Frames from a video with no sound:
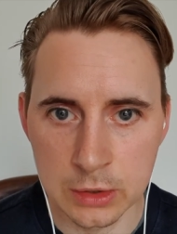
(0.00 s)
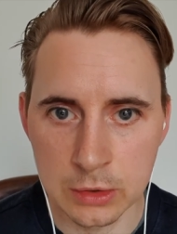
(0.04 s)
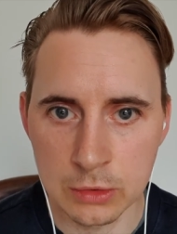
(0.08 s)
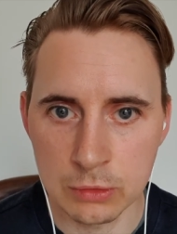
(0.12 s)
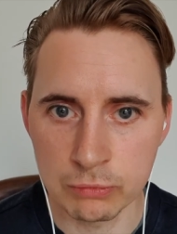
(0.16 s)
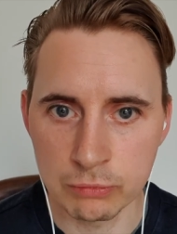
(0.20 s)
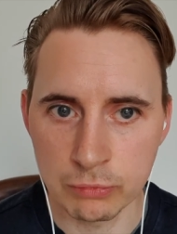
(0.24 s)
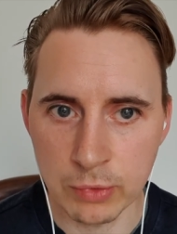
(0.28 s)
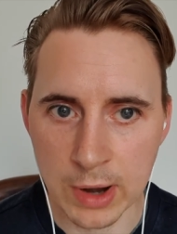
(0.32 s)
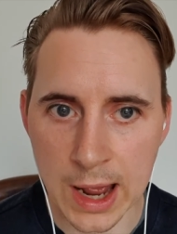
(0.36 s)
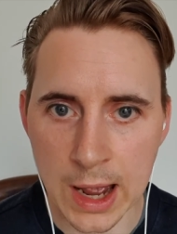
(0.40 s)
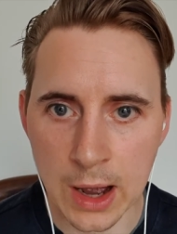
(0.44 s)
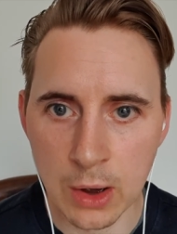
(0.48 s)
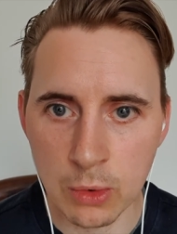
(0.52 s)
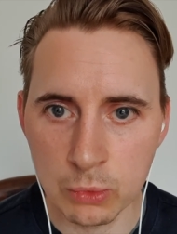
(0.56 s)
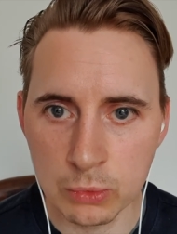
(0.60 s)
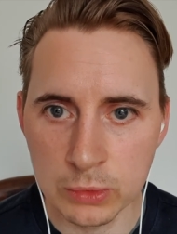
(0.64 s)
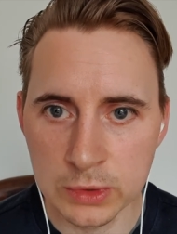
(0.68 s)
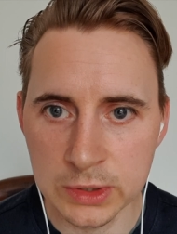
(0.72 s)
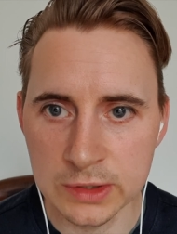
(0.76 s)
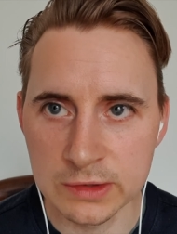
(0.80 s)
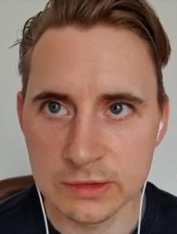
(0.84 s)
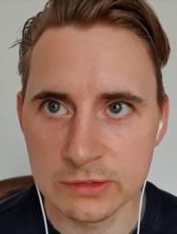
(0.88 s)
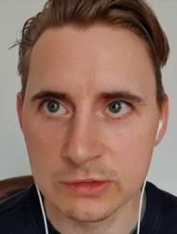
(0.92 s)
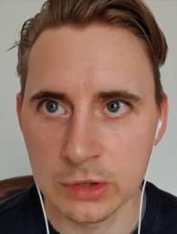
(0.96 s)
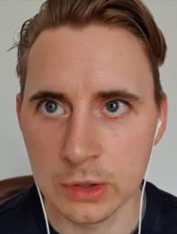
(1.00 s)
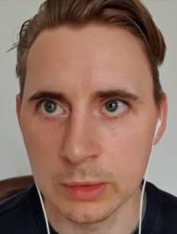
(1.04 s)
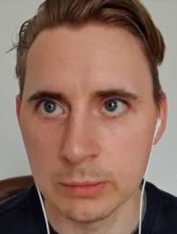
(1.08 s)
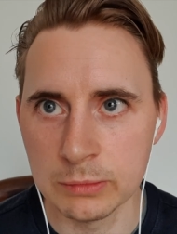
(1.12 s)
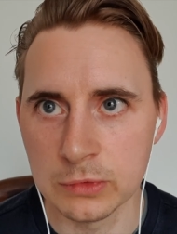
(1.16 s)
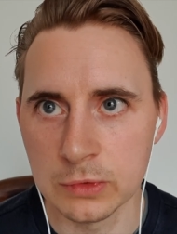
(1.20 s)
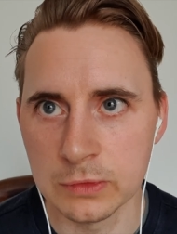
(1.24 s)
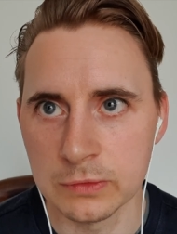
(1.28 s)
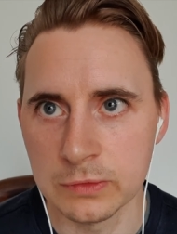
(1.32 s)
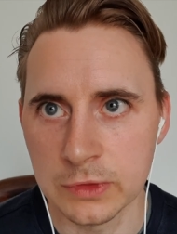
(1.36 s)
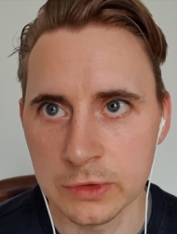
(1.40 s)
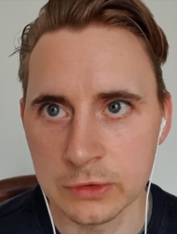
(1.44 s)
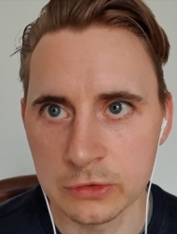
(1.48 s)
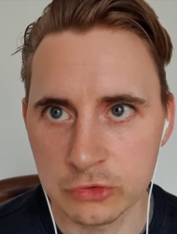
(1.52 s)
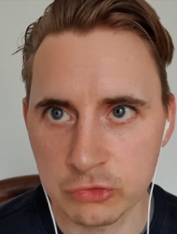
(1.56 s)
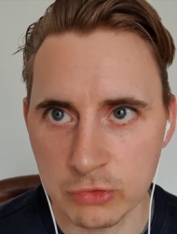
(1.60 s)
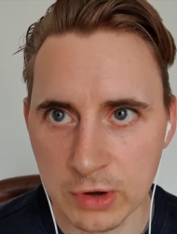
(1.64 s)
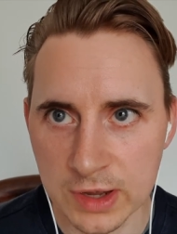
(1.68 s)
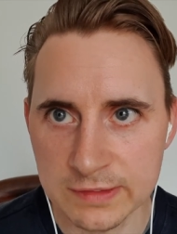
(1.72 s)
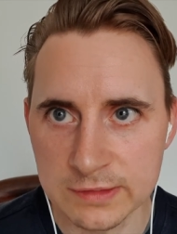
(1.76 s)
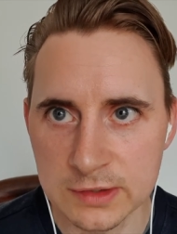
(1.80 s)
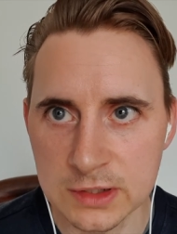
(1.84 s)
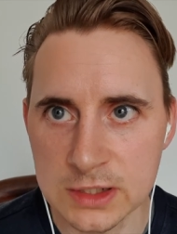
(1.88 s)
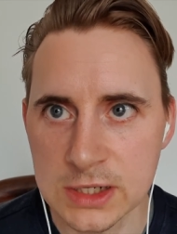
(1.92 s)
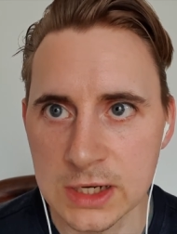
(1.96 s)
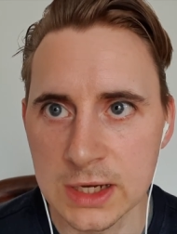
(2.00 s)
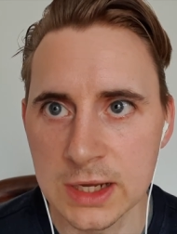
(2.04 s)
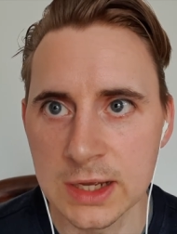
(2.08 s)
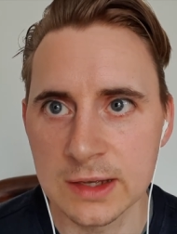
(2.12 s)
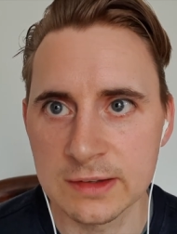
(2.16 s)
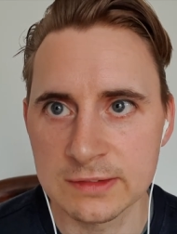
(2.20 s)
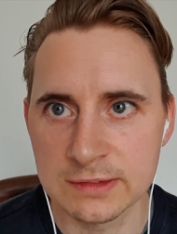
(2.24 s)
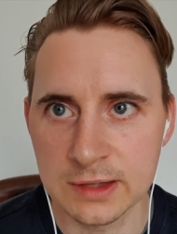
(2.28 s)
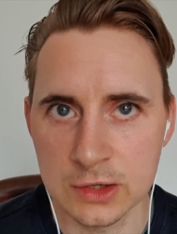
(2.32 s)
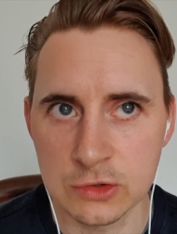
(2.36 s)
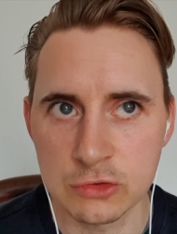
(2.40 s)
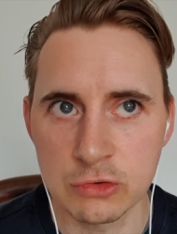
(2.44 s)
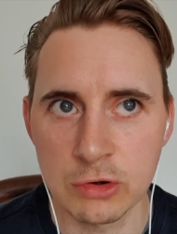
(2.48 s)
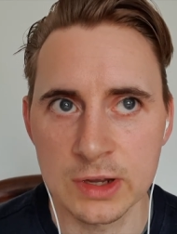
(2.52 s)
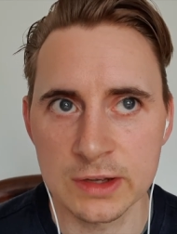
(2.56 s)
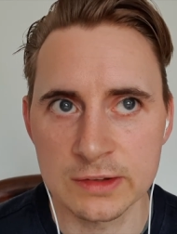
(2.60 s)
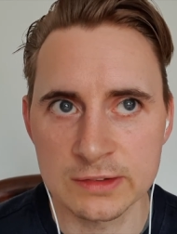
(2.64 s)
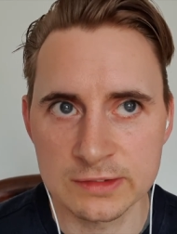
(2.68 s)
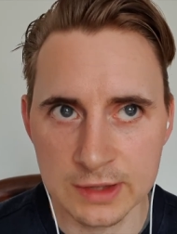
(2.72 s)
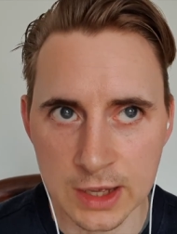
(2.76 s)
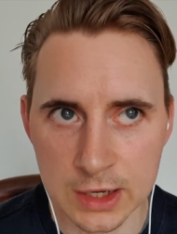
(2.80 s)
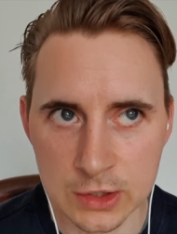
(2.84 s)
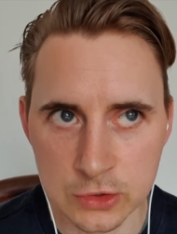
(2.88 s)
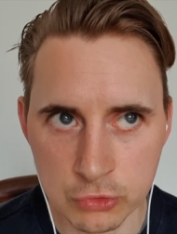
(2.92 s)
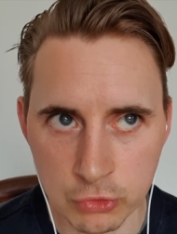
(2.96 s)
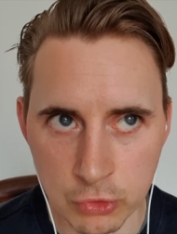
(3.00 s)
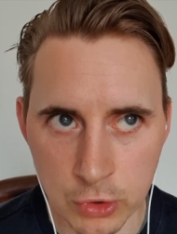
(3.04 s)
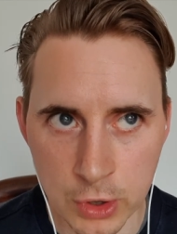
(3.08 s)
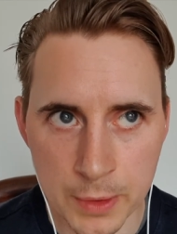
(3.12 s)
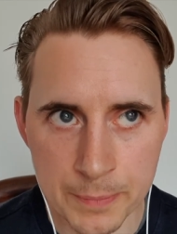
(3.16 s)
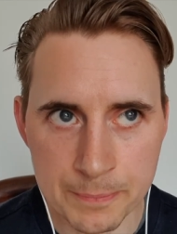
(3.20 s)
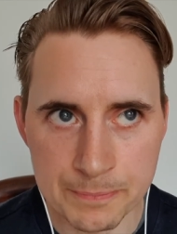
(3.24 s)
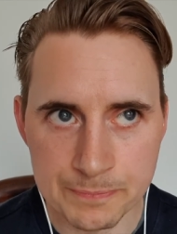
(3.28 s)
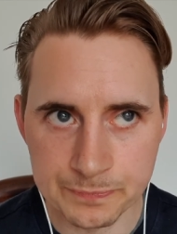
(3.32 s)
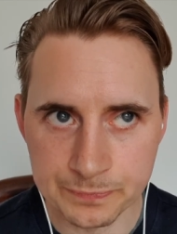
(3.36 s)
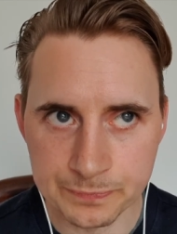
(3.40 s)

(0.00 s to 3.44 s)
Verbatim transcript: round in terms of the strategy, etc., etc.